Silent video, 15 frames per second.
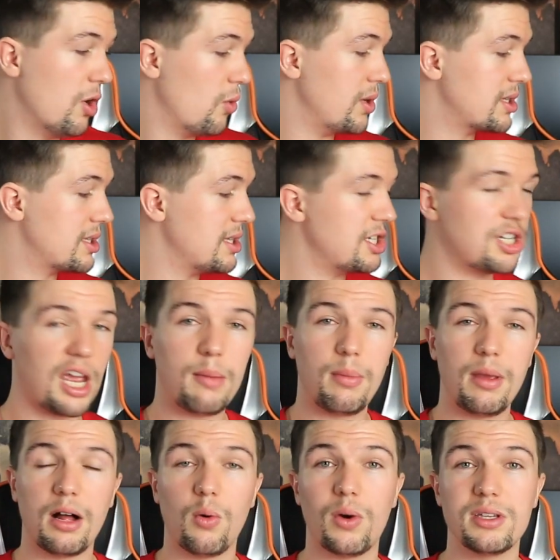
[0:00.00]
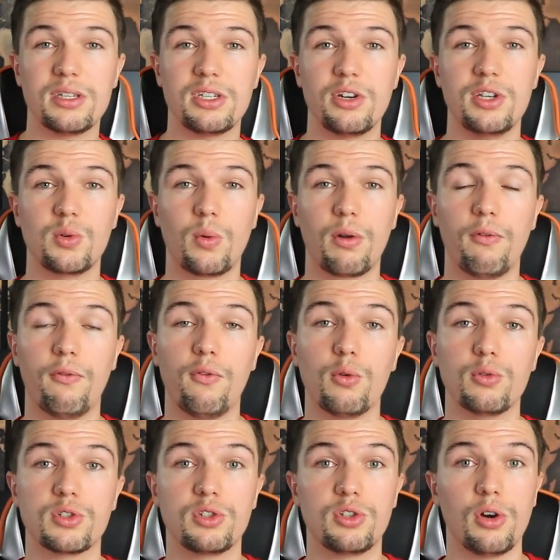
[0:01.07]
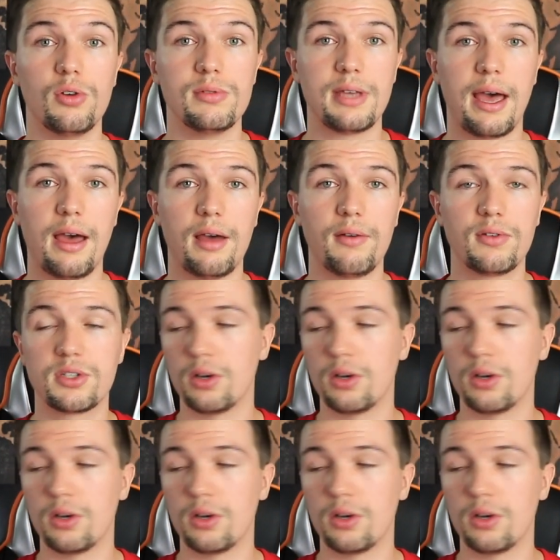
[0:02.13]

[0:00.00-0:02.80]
which the JBL1 Series 104s don't have.